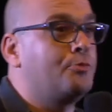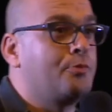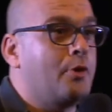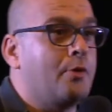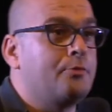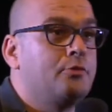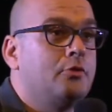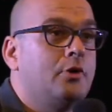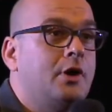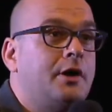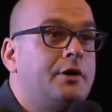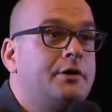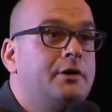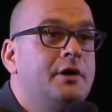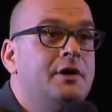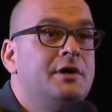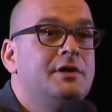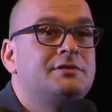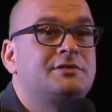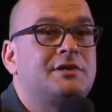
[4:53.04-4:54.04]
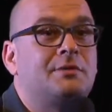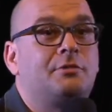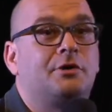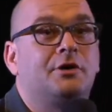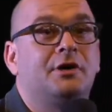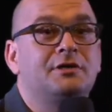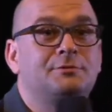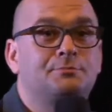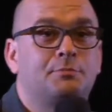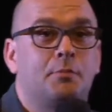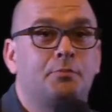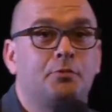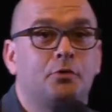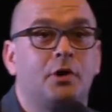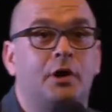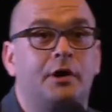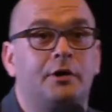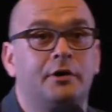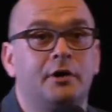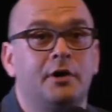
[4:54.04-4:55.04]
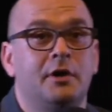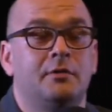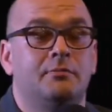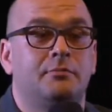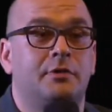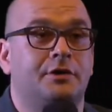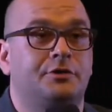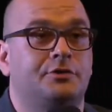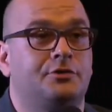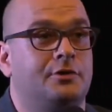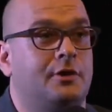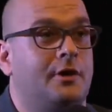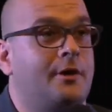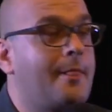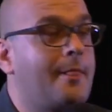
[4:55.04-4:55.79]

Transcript: popular, some are less popular, but